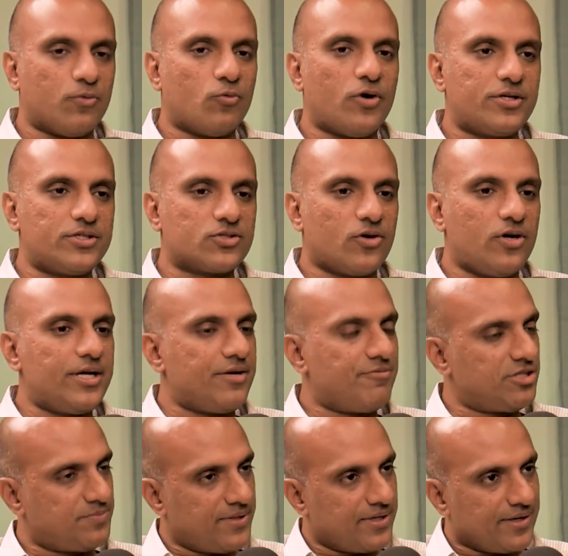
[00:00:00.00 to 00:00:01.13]
Now, what is called
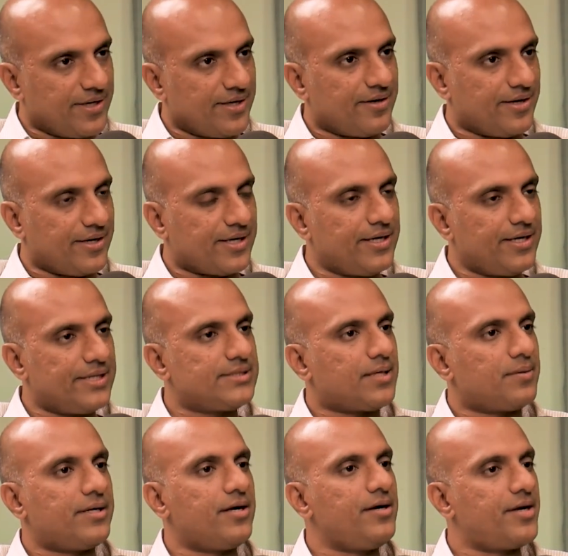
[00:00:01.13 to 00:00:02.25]
investment grade rating
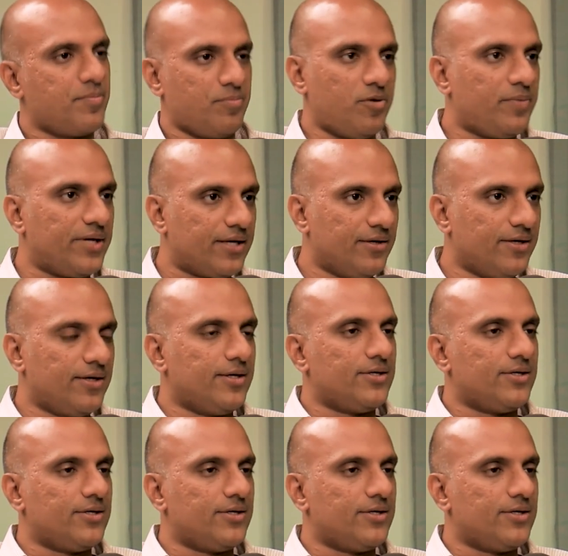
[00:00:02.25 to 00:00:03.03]
is until BBB.